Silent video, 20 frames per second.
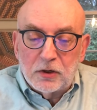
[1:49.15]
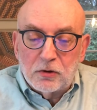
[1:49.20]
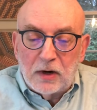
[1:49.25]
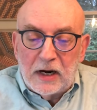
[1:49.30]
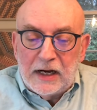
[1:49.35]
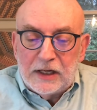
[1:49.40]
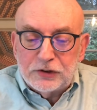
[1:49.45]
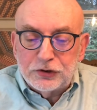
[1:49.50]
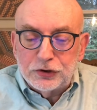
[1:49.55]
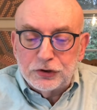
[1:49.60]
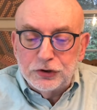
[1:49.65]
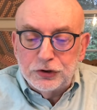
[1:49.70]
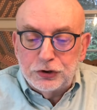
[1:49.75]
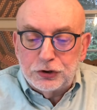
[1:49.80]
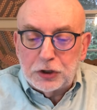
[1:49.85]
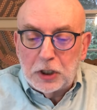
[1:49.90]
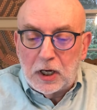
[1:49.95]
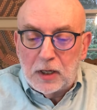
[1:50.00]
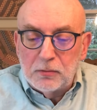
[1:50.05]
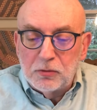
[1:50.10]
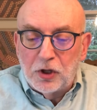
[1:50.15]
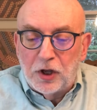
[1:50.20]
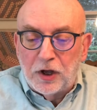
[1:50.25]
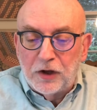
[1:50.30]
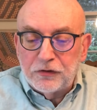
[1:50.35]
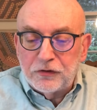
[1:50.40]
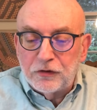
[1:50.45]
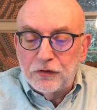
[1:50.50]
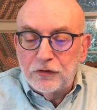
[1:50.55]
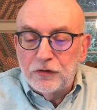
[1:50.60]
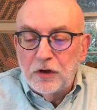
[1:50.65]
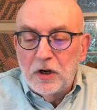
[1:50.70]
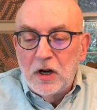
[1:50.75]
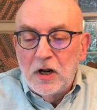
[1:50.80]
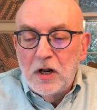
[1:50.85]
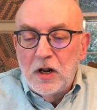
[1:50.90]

crashes, job losses,